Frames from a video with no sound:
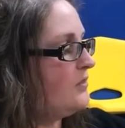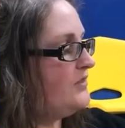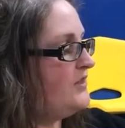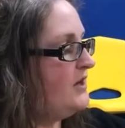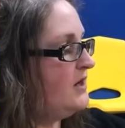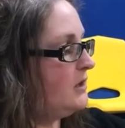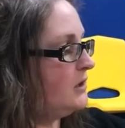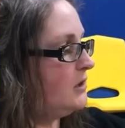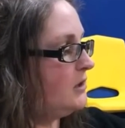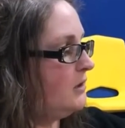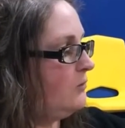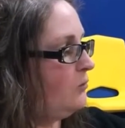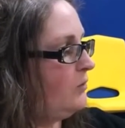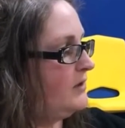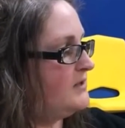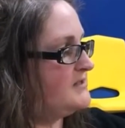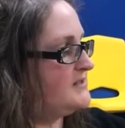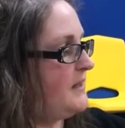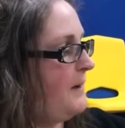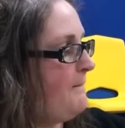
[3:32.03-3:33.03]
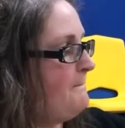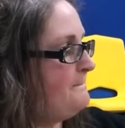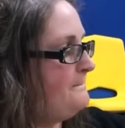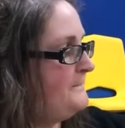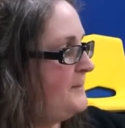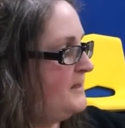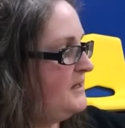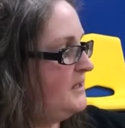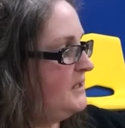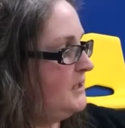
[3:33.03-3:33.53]
There was a
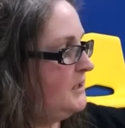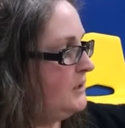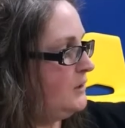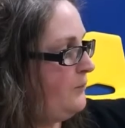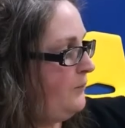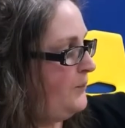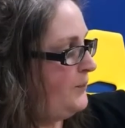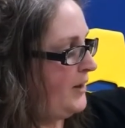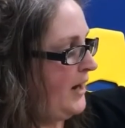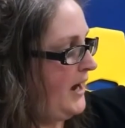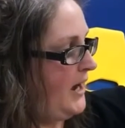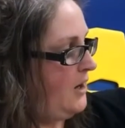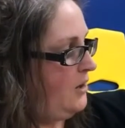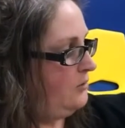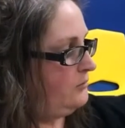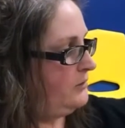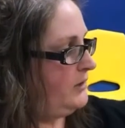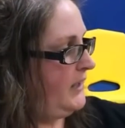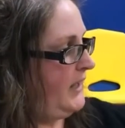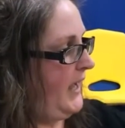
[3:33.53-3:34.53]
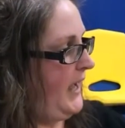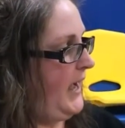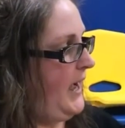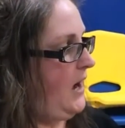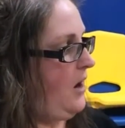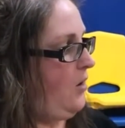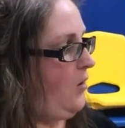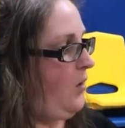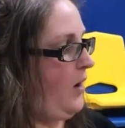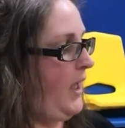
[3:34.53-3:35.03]
big brown
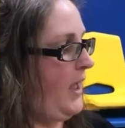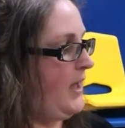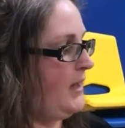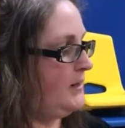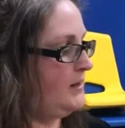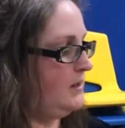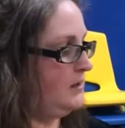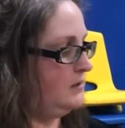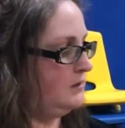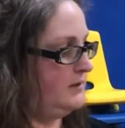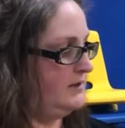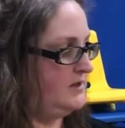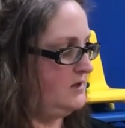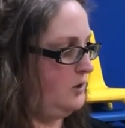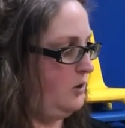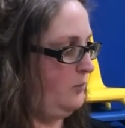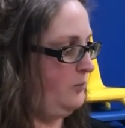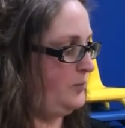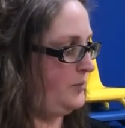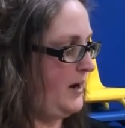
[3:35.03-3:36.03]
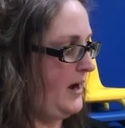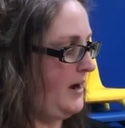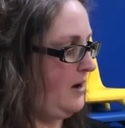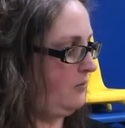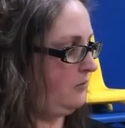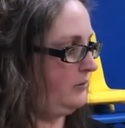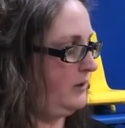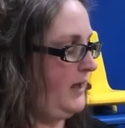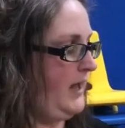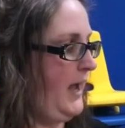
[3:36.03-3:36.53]
cow and a little
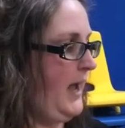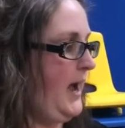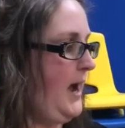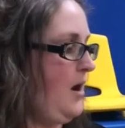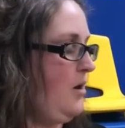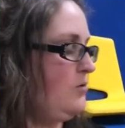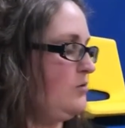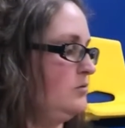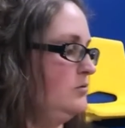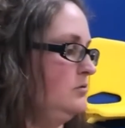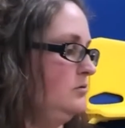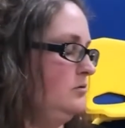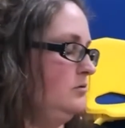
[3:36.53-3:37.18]
brown cow.